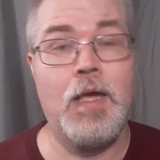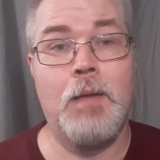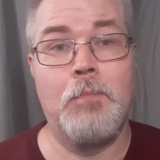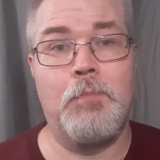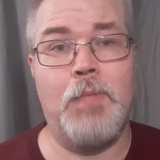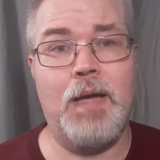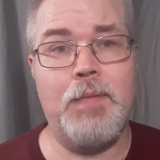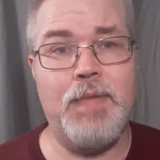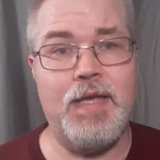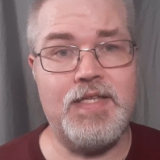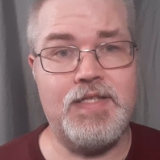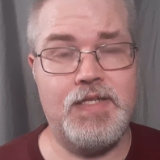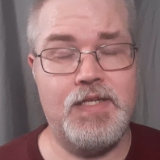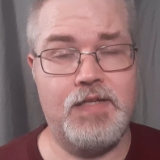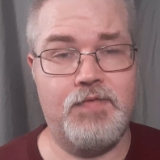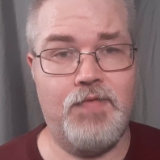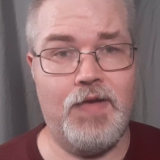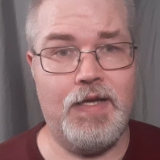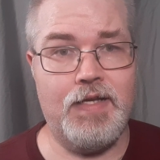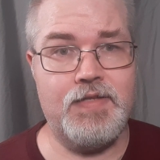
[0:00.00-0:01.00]
My best
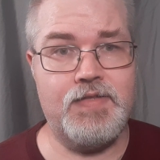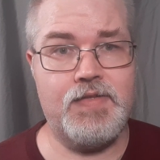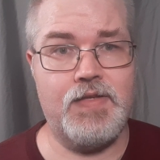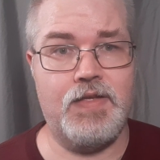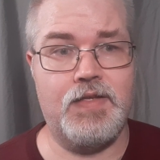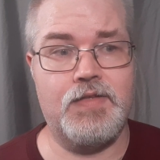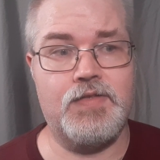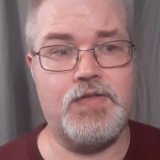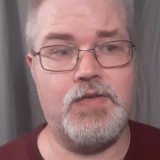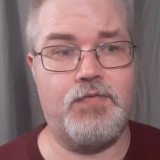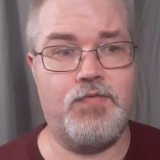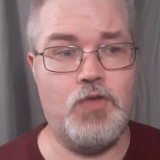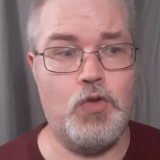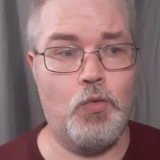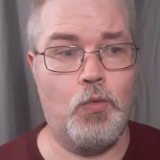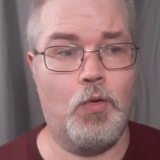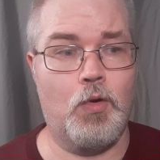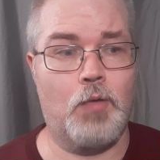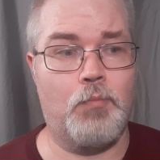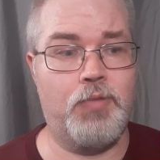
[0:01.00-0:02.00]
advice is if
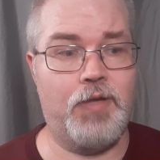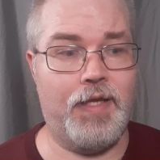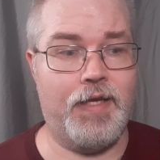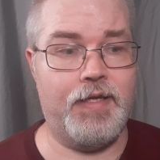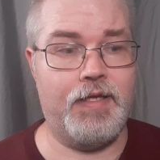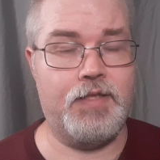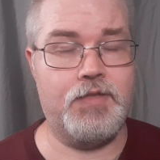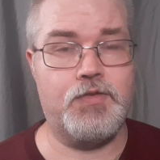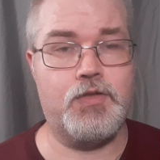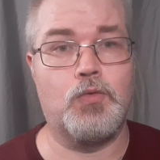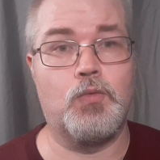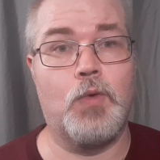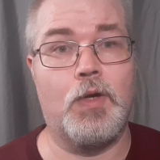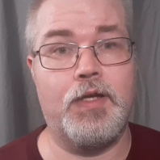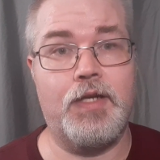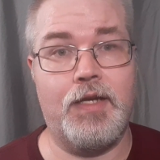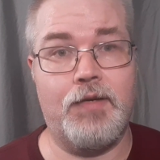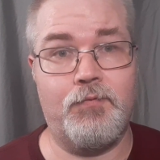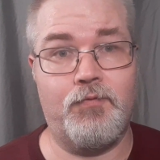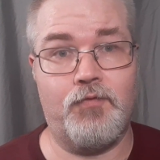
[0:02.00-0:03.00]
you are planning to
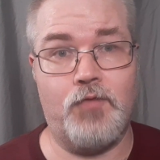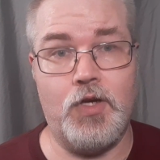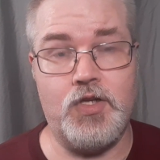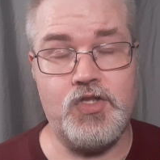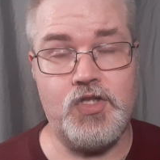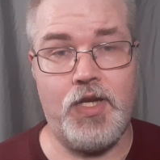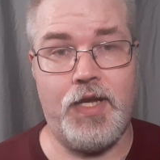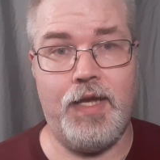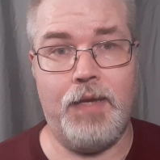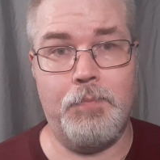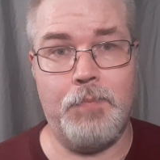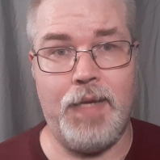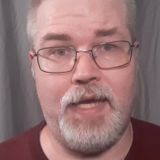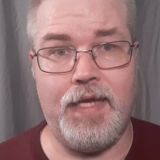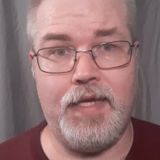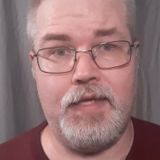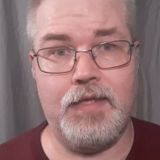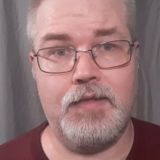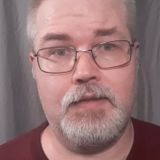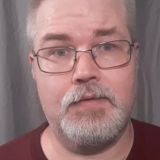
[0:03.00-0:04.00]
run a fresh
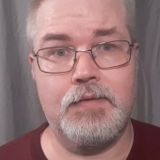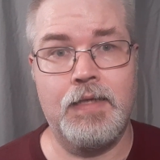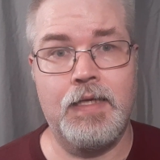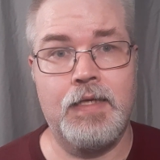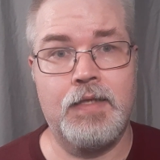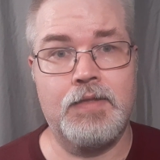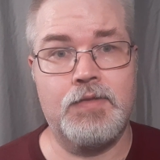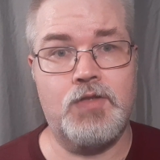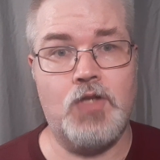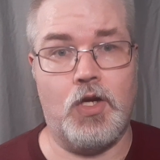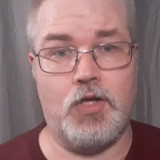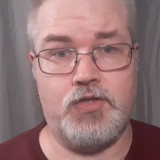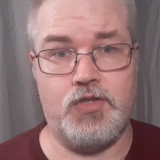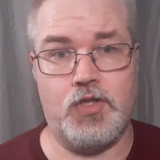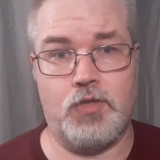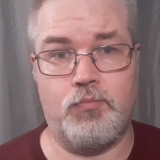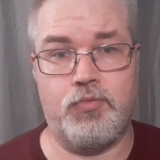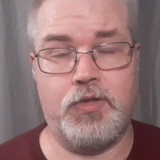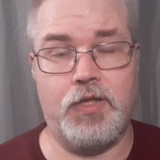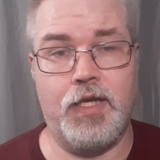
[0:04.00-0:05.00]
campaign, talk to
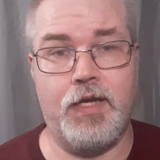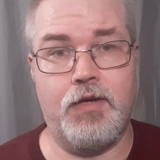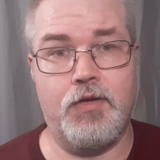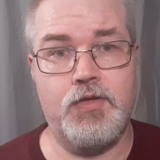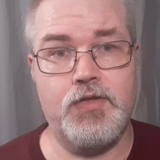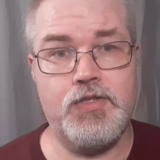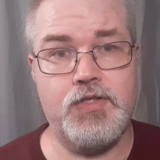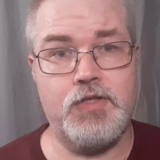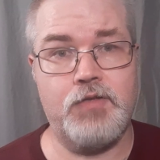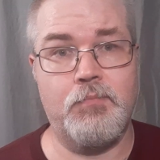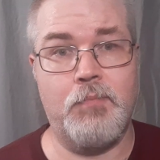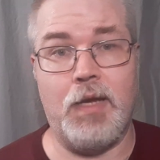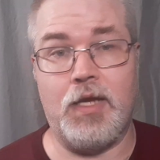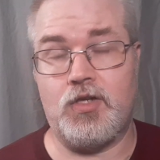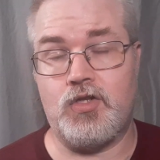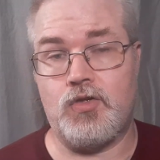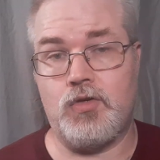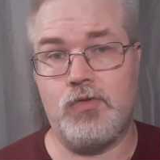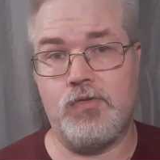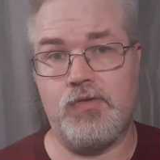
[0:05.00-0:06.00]
your players, make
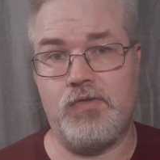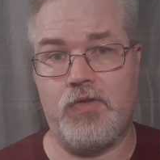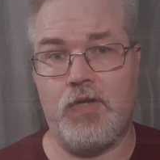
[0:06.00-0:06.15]
sure that